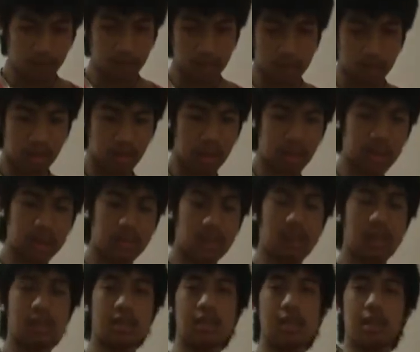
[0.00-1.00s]
So yes,
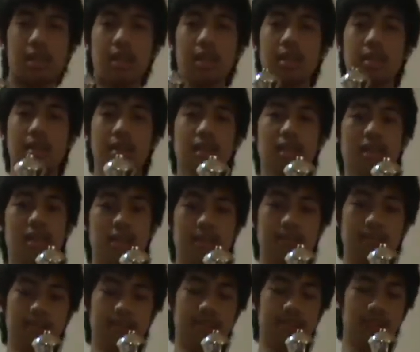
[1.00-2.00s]
this thing is
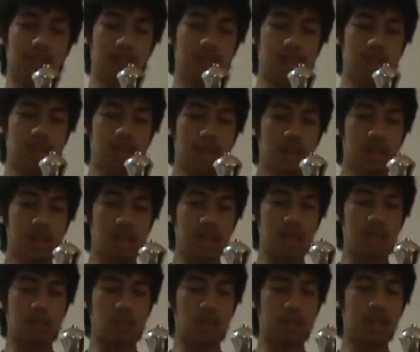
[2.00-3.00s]

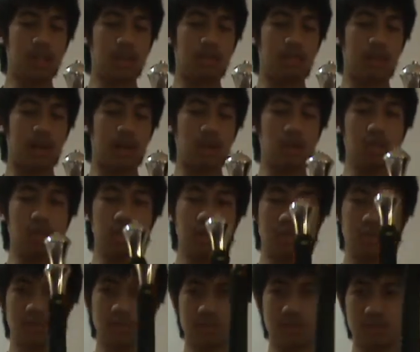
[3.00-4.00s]
6.8
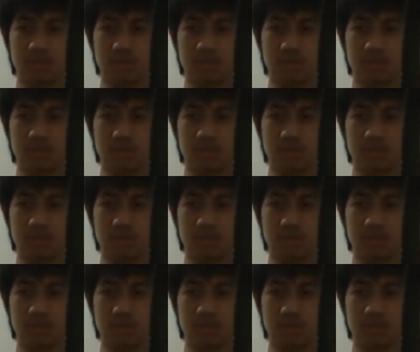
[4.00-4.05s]
pounds,